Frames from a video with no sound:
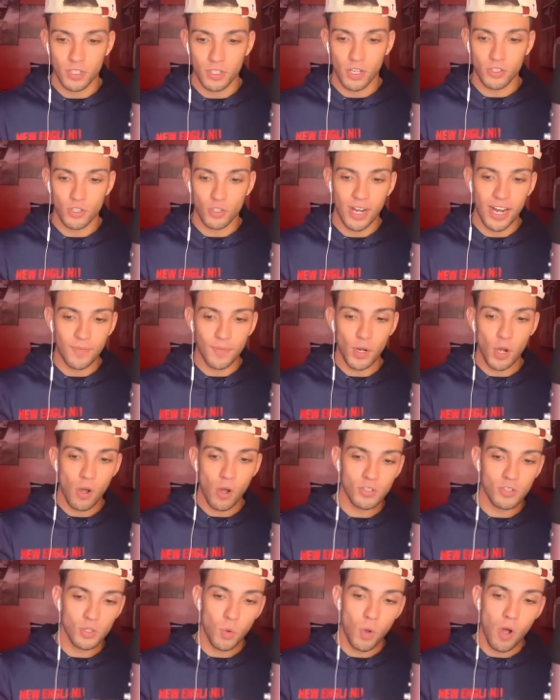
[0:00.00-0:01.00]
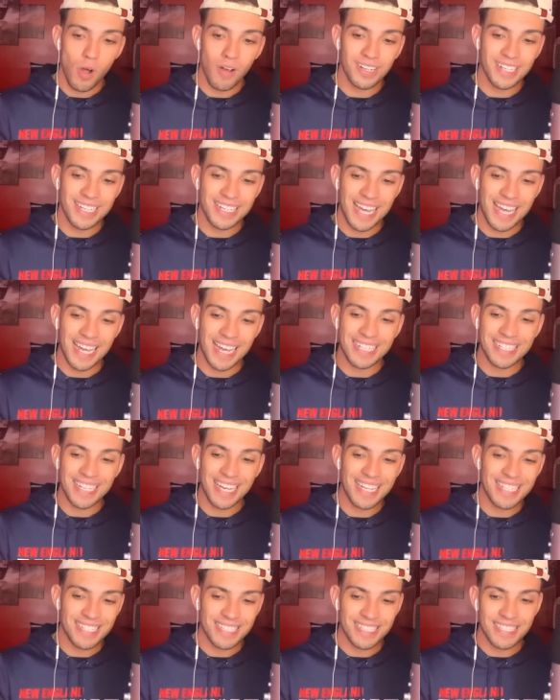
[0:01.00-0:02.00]
Hunter Henry also hauled in a
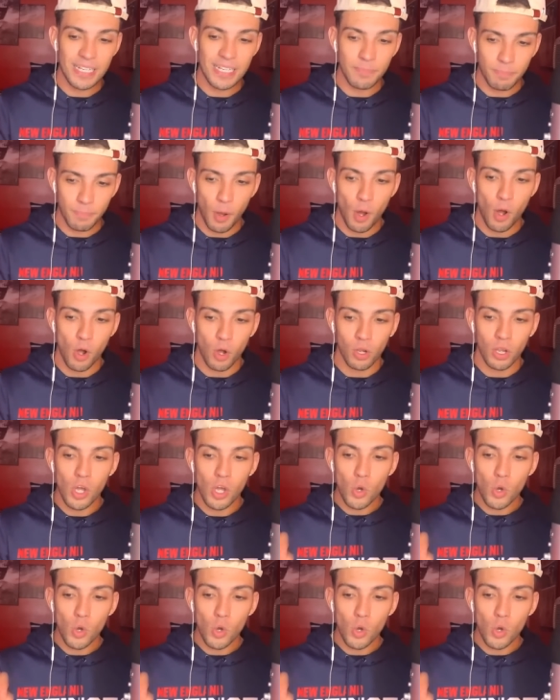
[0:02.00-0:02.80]
nice deep ball